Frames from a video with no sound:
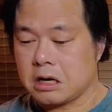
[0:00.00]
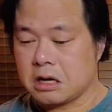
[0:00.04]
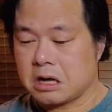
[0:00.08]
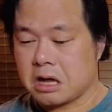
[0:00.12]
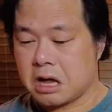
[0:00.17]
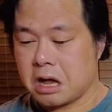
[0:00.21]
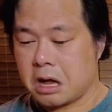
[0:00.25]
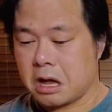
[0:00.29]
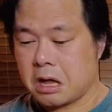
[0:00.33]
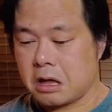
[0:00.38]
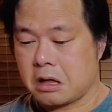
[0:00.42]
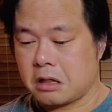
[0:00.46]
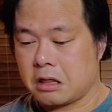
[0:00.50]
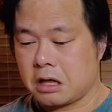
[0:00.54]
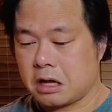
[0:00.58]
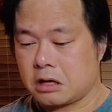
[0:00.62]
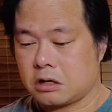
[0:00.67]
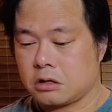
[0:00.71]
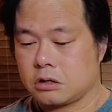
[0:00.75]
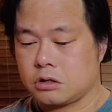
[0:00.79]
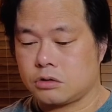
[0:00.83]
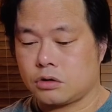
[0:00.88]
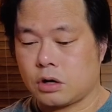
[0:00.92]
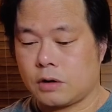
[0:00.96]
care that
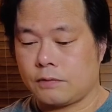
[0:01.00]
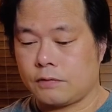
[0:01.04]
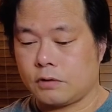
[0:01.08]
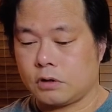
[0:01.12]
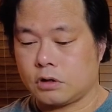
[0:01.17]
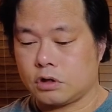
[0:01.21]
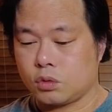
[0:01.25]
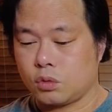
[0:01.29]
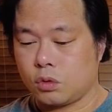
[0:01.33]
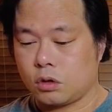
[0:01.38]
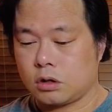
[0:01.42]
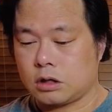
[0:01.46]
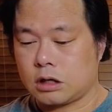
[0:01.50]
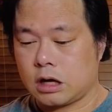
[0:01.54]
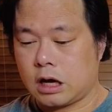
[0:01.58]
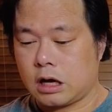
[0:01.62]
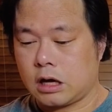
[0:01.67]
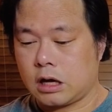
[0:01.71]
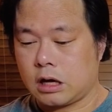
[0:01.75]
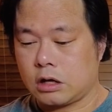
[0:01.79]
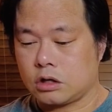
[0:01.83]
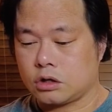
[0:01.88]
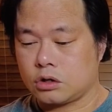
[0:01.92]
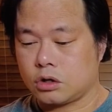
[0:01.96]
the travelers were
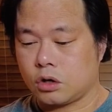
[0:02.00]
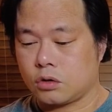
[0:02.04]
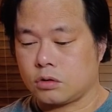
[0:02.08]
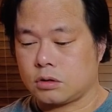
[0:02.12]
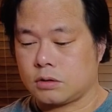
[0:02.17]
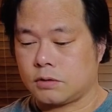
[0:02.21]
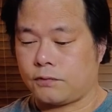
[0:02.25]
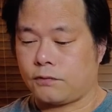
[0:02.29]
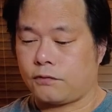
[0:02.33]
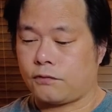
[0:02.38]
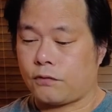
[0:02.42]
taking Joseph